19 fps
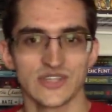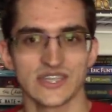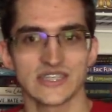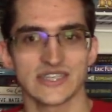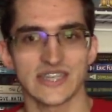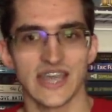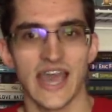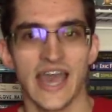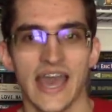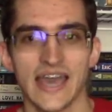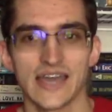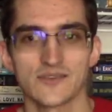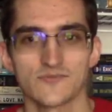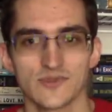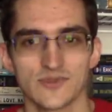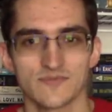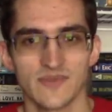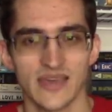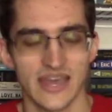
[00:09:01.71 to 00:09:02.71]
sad
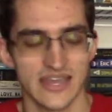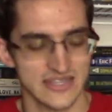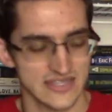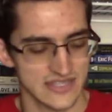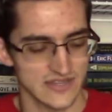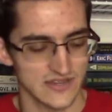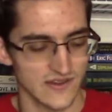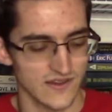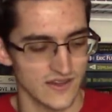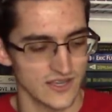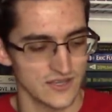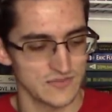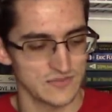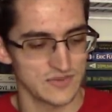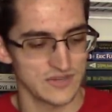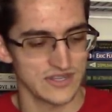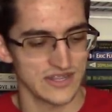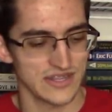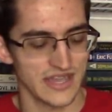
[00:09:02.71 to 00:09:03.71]
when Matt's gone,
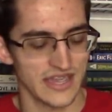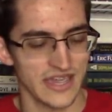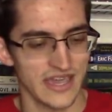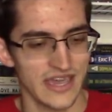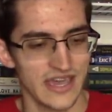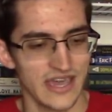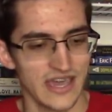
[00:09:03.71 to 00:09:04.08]
but like,